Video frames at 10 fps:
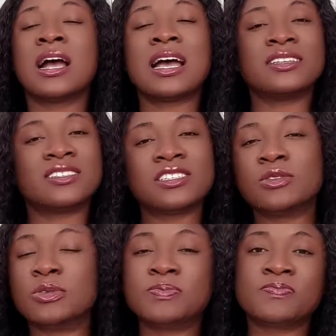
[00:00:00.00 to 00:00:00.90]
And, you
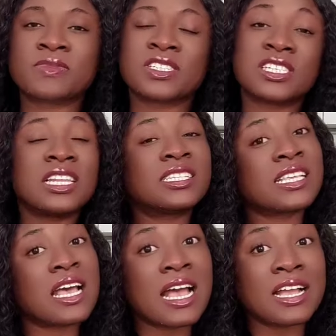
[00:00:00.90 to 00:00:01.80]
know, she
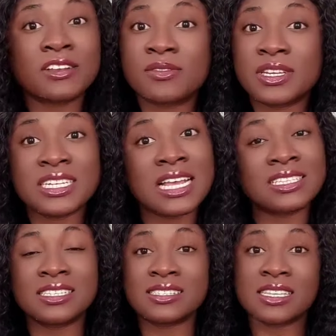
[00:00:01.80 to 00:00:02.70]
later agreed and
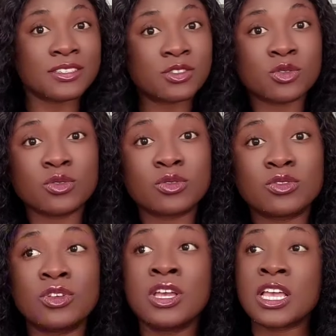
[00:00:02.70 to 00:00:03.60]
they
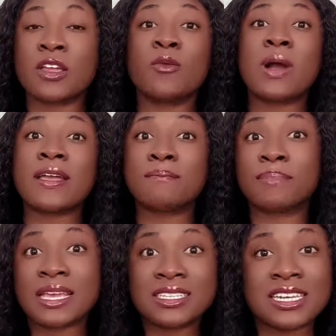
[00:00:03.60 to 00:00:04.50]
settled. AY
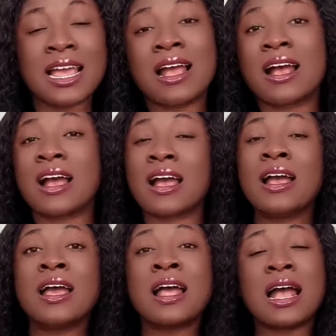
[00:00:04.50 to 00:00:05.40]
begged her,
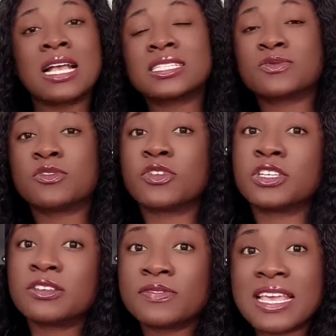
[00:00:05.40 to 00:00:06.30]
asked for
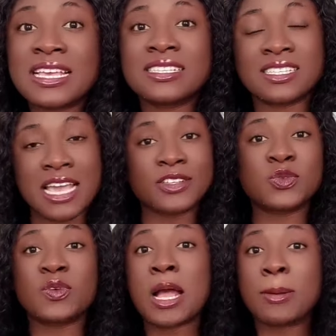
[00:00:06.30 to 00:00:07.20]
forgiveness, that it
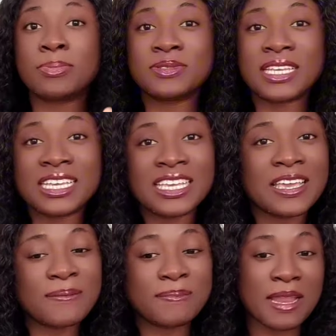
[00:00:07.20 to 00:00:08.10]
won't happen
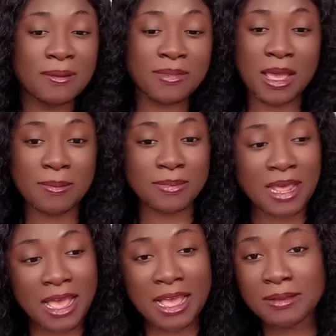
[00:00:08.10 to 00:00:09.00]
again, blah, blah,
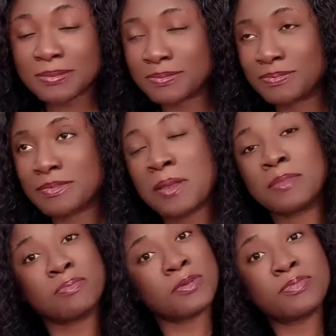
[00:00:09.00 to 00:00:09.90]
blah.
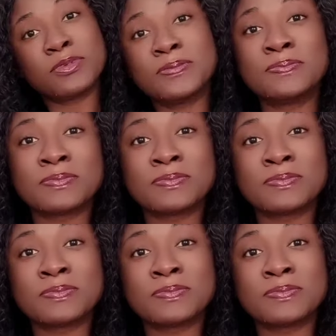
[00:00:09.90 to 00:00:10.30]
My people,